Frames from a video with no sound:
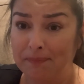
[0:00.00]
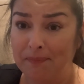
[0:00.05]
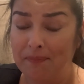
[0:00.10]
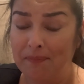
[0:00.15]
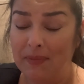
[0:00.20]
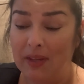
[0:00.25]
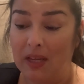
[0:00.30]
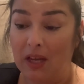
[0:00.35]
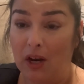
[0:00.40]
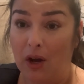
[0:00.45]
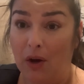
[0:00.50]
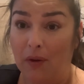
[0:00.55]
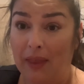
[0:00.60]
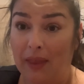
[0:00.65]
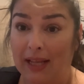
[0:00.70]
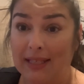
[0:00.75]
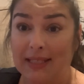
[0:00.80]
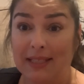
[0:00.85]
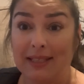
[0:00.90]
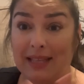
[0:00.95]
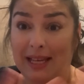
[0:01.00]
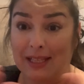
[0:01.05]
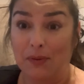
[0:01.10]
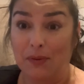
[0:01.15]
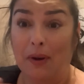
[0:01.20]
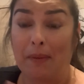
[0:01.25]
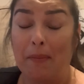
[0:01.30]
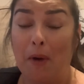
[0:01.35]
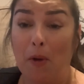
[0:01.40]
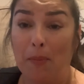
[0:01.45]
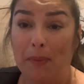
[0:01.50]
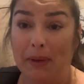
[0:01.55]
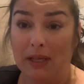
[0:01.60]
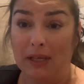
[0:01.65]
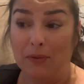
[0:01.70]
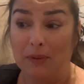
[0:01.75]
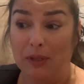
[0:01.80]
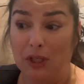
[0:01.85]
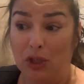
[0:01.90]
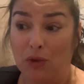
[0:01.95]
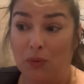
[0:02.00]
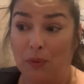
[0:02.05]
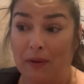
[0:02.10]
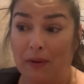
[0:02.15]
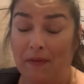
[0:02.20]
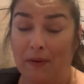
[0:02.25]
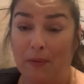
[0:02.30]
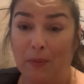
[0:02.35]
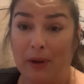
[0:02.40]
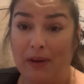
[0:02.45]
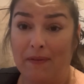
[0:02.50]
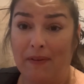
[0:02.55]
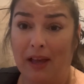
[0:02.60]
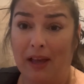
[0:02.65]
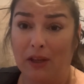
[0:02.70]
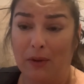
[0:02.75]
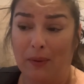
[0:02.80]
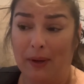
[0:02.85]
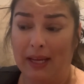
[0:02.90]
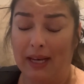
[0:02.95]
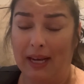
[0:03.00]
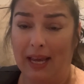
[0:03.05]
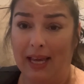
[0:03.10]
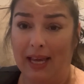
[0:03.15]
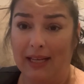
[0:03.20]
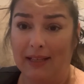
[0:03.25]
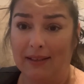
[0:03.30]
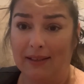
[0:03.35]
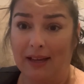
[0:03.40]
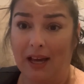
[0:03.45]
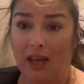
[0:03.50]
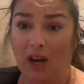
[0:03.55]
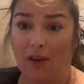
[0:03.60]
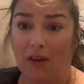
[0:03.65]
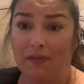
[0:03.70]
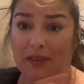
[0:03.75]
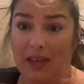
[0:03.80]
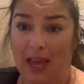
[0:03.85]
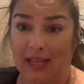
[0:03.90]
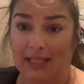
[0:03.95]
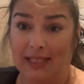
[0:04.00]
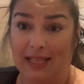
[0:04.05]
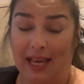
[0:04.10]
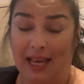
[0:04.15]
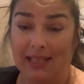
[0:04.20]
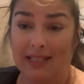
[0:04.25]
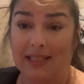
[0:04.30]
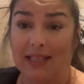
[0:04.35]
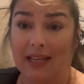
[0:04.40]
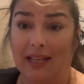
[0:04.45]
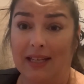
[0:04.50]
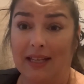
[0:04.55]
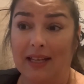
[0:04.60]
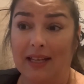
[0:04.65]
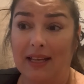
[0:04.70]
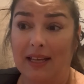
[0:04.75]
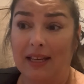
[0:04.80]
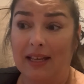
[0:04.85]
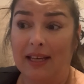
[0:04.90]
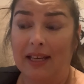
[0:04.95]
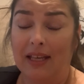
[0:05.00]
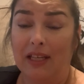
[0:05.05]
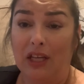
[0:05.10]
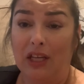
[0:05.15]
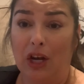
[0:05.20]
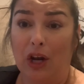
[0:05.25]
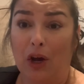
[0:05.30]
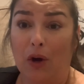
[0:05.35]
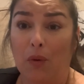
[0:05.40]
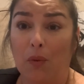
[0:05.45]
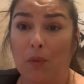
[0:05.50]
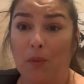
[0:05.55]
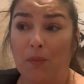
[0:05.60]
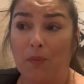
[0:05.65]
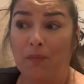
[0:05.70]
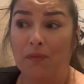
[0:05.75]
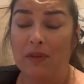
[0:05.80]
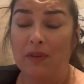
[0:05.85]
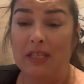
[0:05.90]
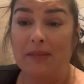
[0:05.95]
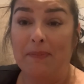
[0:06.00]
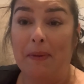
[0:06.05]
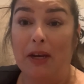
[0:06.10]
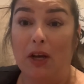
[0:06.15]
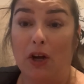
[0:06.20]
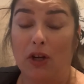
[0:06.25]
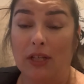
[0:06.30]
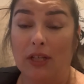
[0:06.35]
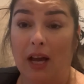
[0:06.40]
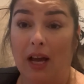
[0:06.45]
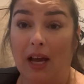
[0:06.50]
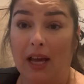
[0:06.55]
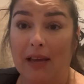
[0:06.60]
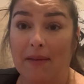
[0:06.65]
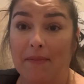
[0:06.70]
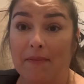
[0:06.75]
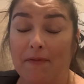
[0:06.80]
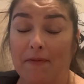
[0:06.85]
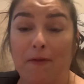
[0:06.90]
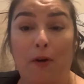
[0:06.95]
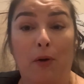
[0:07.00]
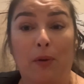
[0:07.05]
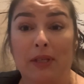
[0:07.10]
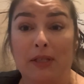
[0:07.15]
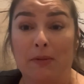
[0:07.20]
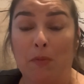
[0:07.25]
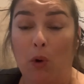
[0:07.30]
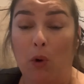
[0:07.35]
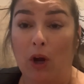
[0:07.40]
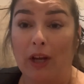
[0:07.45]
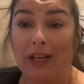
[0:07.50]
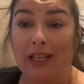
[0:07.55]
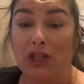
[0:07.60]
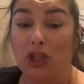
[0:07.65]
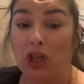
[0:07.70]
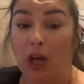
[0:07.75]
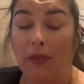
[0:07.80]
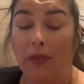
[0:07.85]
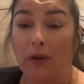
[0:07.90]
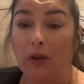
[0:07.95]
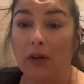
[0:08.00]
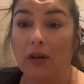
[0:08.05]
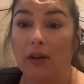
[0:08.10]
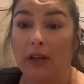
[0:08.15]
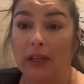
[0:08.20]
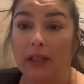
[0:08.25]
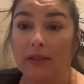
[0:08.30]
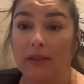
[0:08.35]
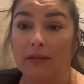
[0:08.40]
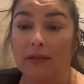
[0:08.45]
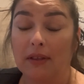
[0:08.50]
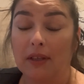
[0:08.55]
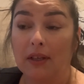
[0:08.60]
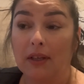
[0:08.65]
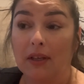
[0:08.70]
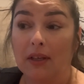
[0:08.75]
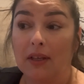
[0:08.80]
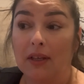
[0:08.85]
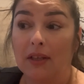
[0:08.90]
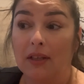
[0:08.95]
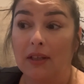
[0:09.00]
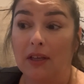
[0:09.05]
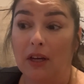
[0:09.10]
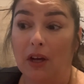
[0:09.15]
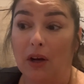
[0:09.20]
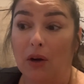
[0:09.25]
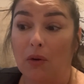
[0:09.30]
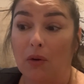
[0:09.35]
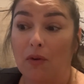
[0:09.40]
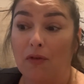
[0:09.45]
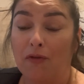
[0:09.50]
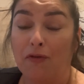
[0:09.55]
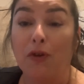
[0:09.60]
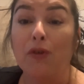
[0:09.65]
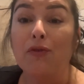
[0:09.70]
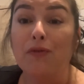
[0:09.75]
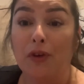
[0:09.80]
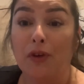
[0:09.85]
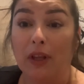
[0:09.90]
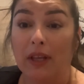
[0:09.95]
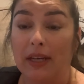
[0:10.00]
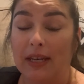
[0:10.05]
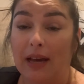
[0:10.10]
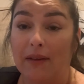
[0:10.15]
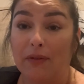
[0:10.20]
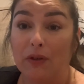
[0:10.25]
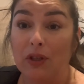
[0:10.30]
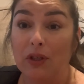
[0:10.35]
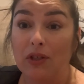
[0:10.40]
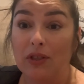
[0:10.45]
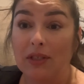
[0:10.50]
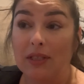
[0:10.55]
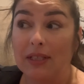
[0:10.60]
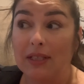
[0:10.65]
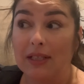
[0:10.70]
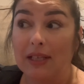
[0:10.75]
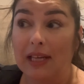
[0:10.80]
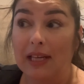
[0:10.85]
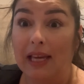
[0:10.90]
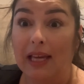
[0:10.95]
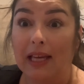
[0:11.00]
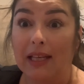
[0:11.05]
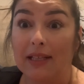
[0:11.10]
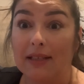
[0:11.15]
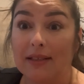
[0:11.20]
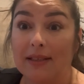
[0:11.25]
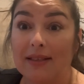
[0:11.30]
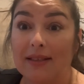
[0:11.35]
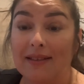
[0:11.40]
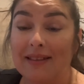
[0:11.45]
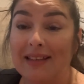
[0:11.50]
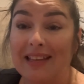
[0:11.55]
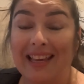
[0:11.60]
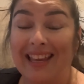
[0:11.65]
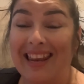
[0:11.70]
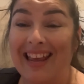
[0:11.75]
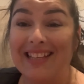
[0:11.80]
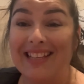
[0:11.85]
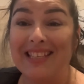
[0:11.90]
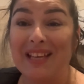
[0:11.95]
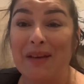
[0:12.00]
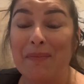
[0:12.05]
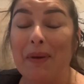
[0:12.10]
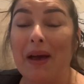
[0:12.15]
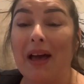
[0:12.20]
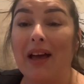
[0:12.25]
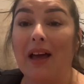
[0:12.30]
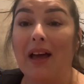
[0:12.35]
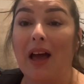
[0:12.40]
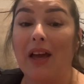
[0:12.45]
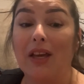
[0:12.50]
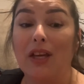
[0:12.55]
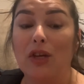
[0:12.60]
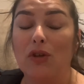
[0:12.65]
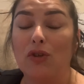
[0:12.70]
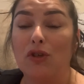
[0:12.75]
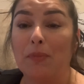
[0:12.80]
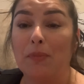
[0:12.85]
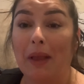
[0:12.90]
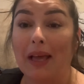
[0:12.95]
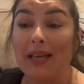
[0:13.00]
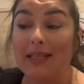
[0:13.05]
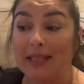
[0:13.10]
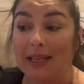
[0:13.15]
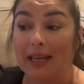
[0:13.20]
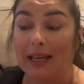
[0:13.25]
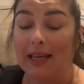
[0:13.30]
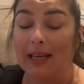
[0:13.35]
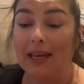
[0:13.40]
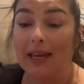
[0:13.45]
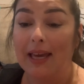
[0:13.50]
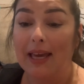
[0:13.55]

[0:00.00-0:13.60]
You know, that's what I'm hoping, is we just reevaluate and cut off the excess, and, you know, spend our time focused more on each other and, you know, fruitful endeavors. And it ends up a huge blessing.